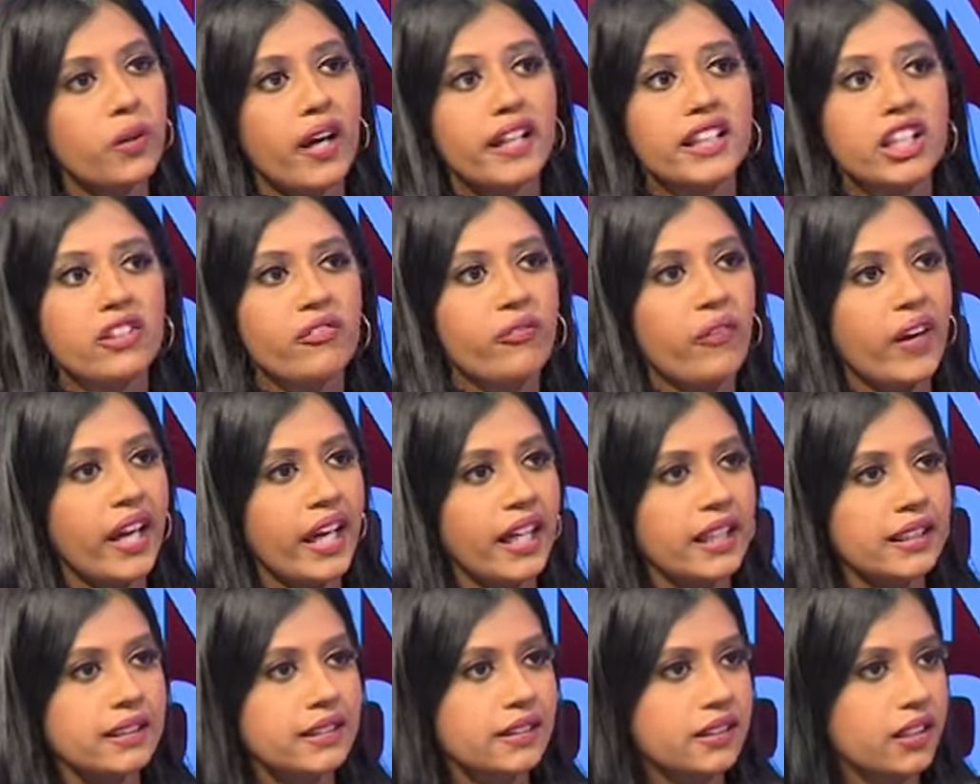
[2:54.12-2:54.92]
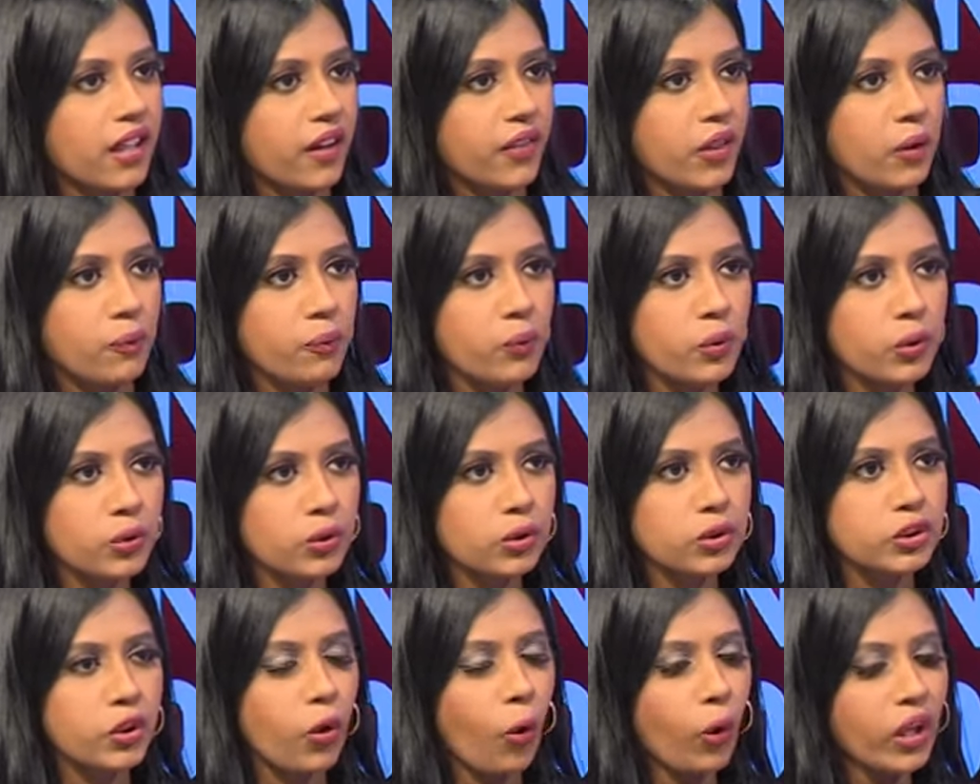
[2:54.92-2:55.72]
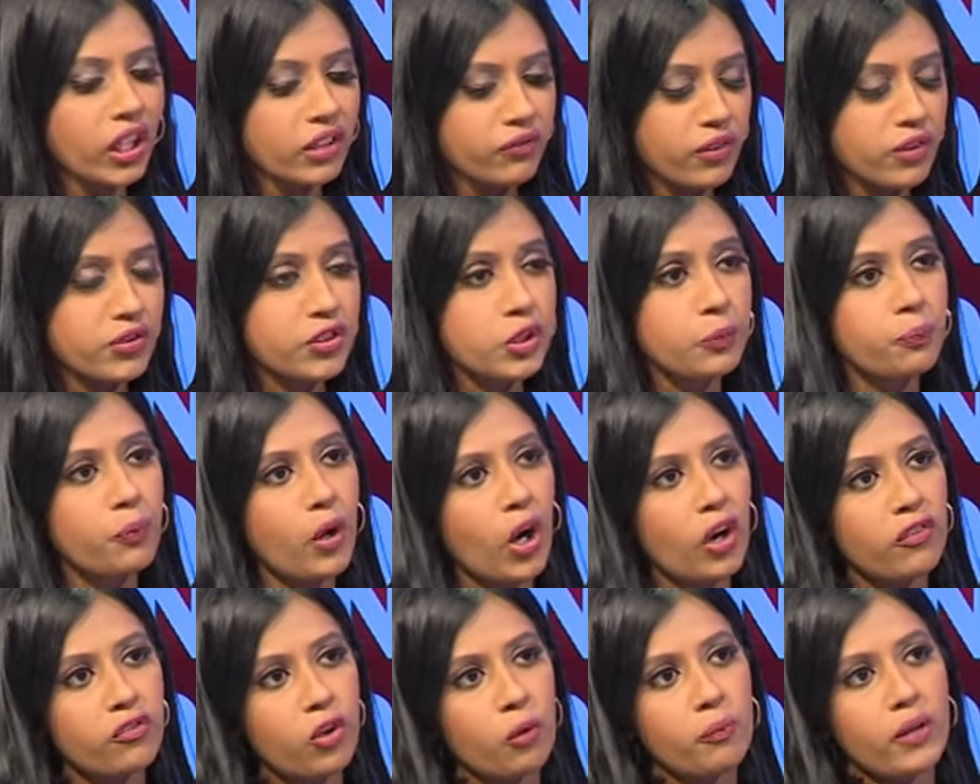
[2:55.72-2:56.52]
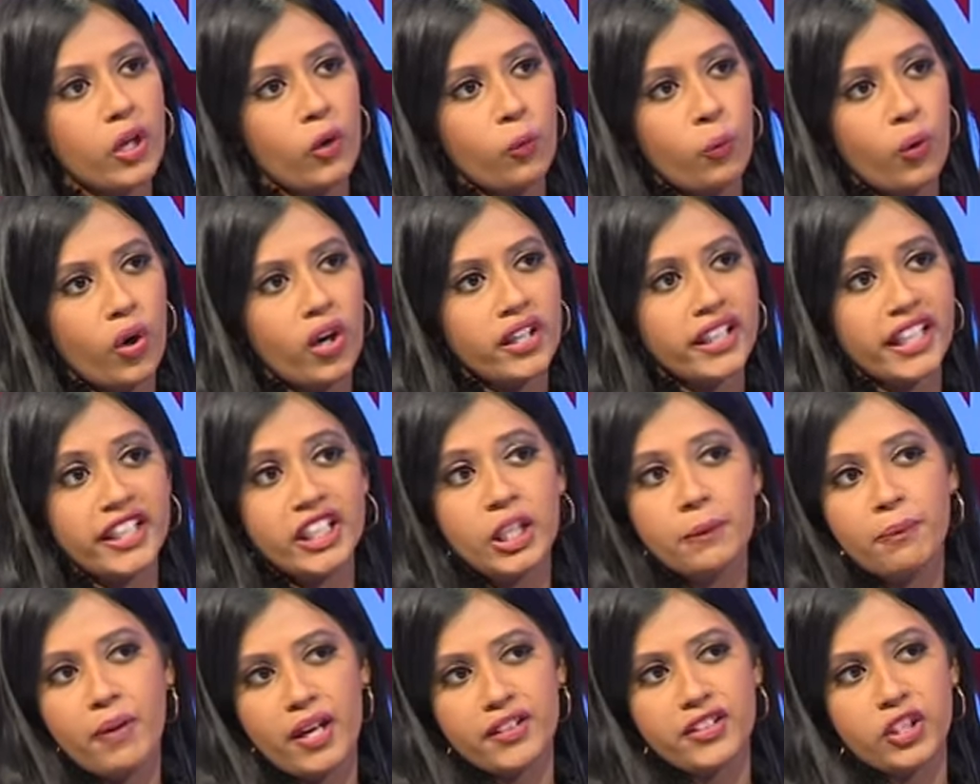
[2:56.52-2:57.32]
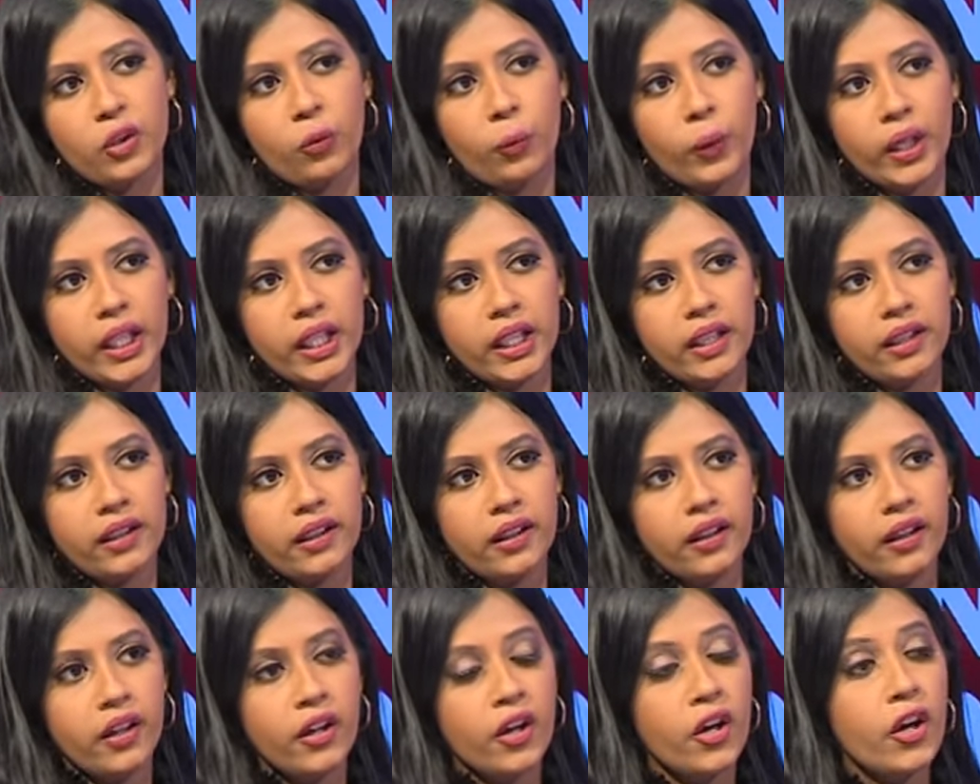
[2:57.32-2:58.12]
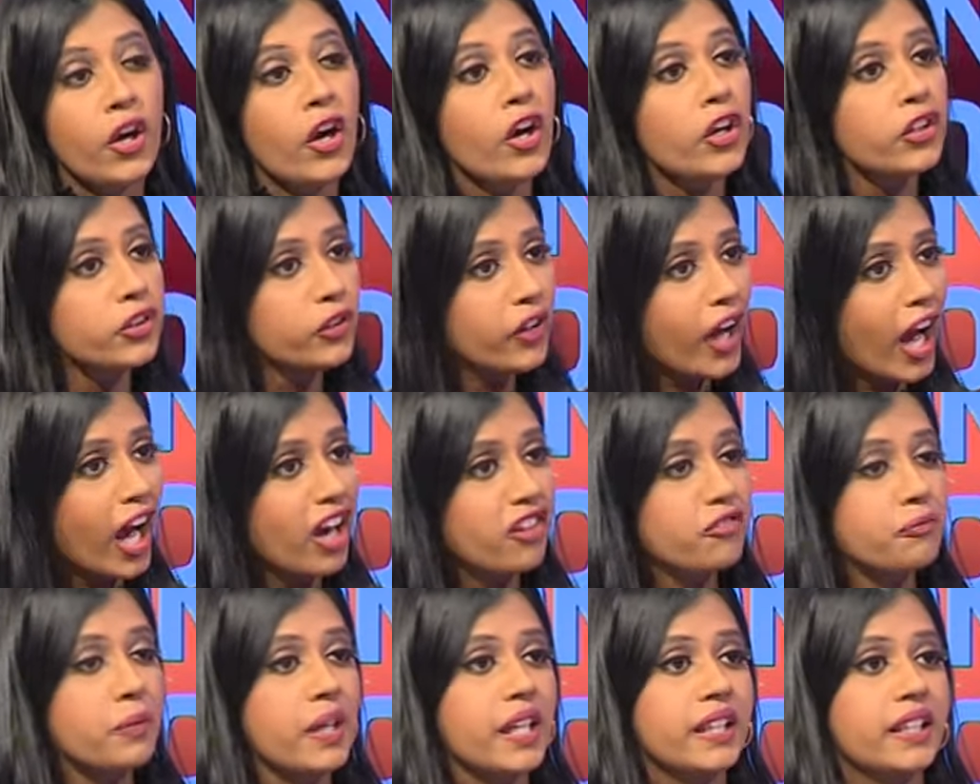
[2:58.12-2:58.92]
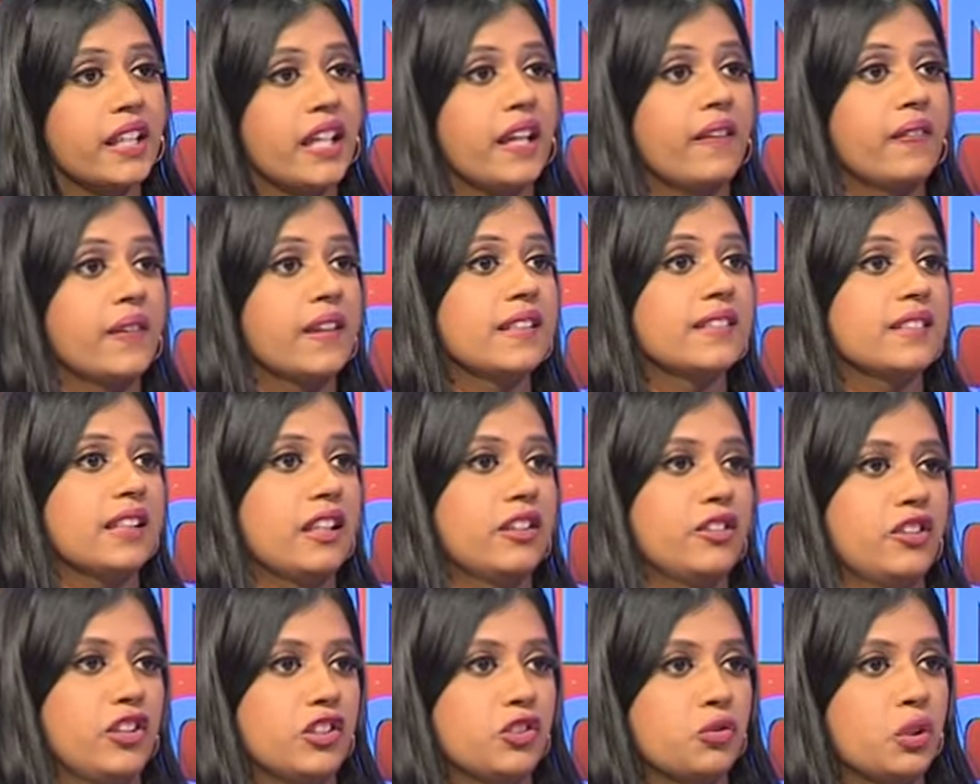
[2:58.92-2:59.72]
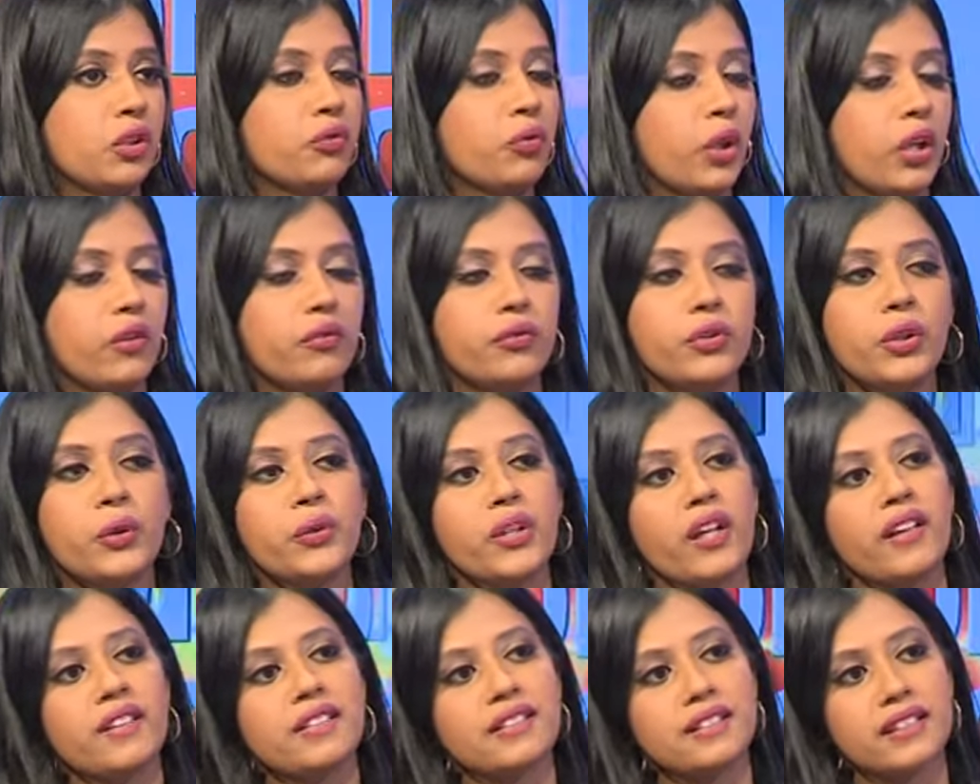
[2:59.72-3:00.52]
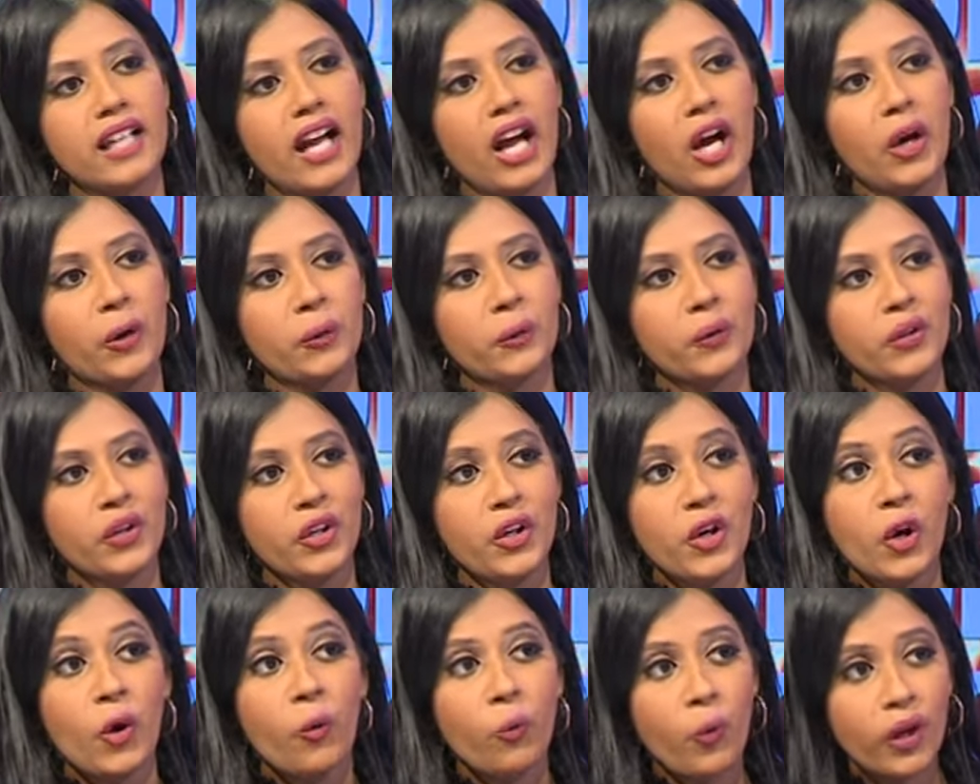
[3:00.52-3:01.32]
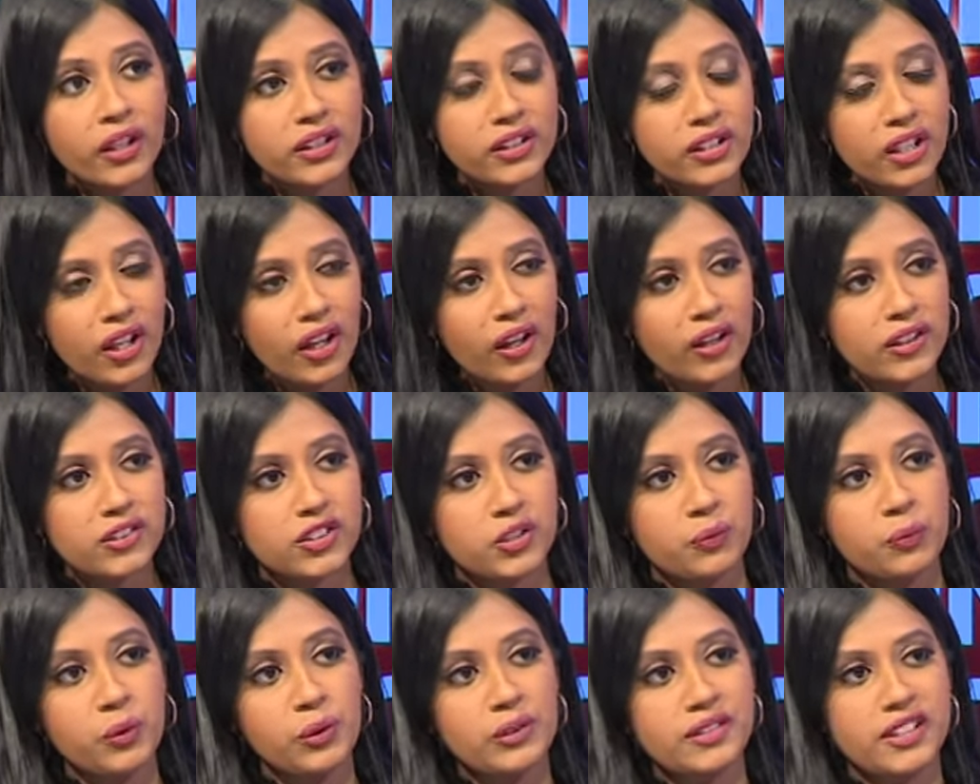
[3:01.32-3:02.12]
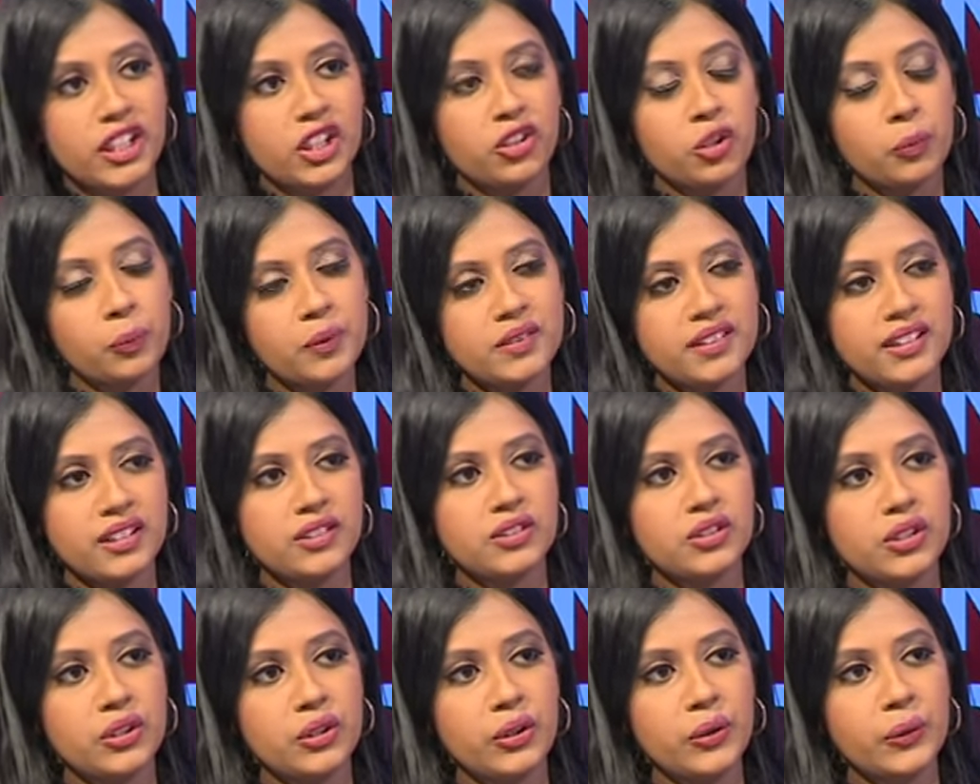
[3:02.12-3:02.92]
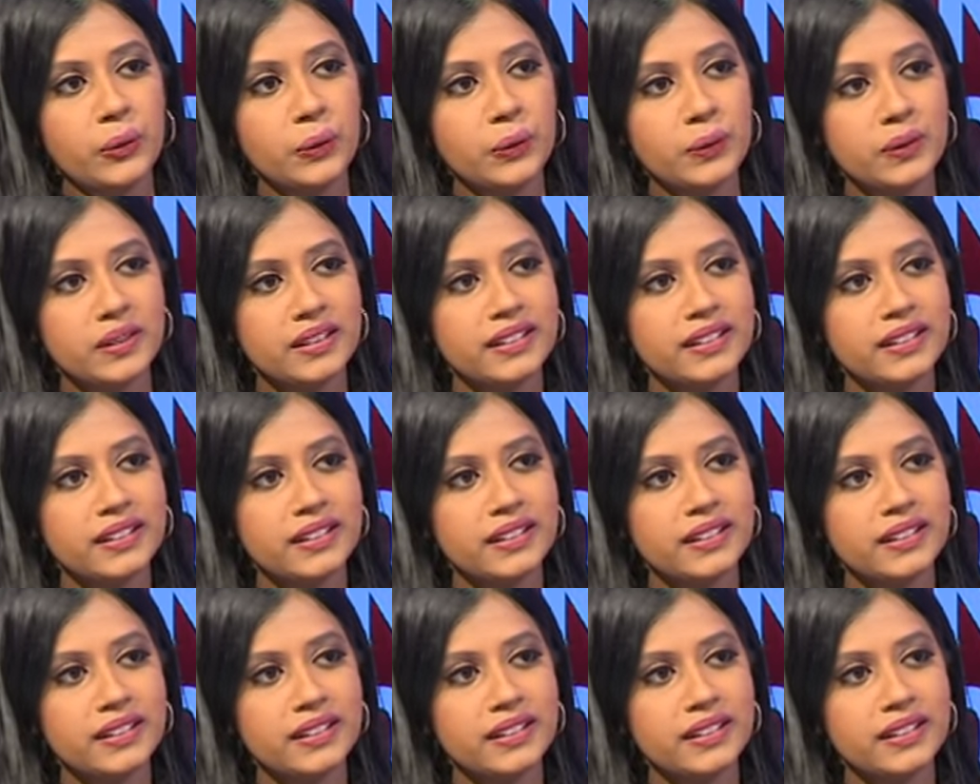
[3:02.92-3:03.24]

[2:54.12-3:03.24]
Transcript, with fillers: elevate the mood or even to perform a work in a better way. You have been in this industry for a few years now. What does music represent to you?